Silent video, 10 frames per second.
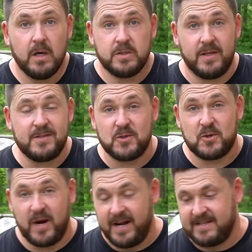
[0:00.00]
So this is
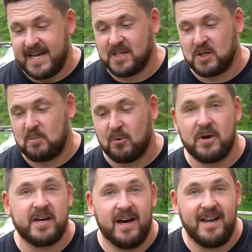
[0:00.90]
great. It's actually
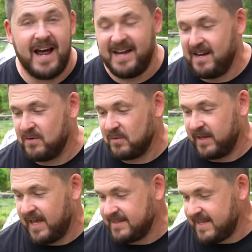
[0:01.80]
pre-cut. I didn't even
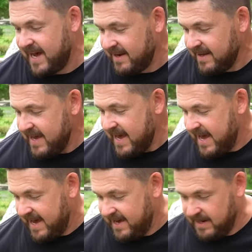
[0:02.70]
realize that.
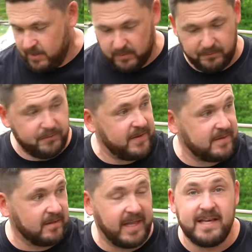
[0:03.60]
And it will fit
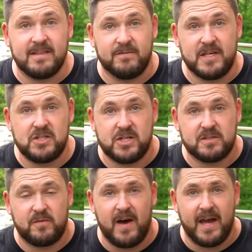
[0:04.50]
the length of this
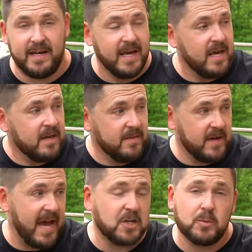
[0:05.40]
just fine.
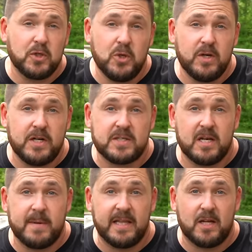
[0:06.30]
The actual unit is
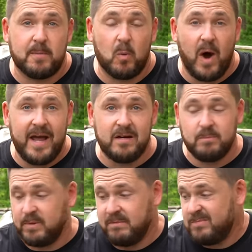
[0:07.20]
gonna be a little bit wider,
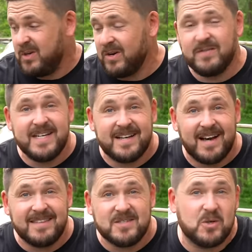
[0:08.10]
but you don't even need to
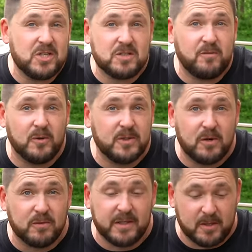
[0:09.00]
cut this. You can just fold it over a